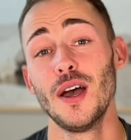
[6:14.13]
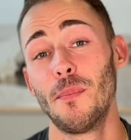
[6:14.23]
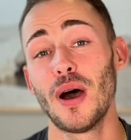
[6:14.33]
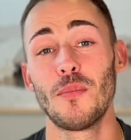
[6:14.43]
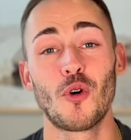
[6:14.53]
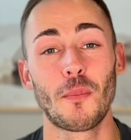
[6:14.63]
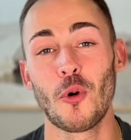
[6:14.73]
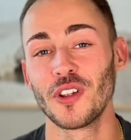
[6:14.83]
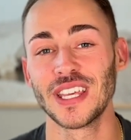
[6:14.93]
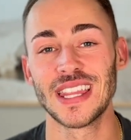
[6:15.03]
But more
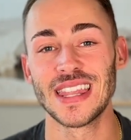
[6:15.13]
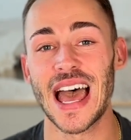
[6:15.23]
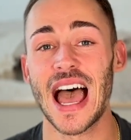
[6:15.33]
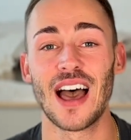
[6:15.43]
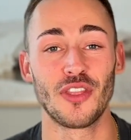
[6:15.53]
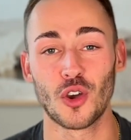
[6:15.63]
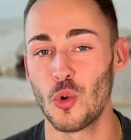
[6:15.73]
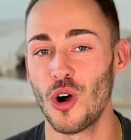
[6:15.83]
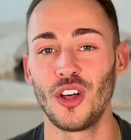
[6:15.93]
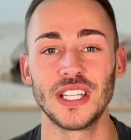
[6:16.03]
importantly than that, the
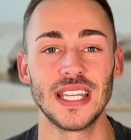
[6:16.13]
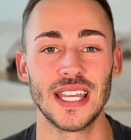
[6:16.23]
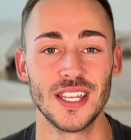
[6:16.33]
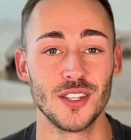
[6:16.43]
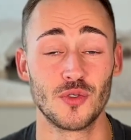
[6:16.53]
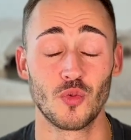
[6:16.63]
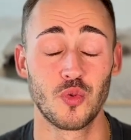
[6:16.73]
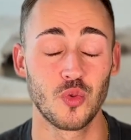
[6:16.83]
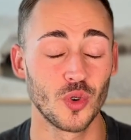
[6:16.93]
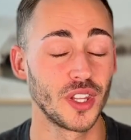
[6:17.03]
quality is
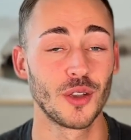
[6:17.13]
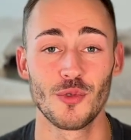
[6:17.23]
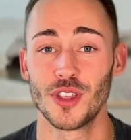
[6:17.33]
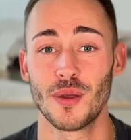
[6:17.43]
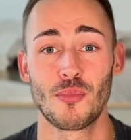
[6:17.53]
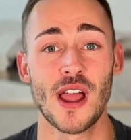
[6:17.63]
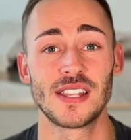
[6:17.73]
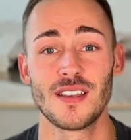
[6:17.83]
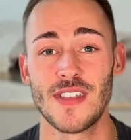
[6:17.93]
really, really impressive.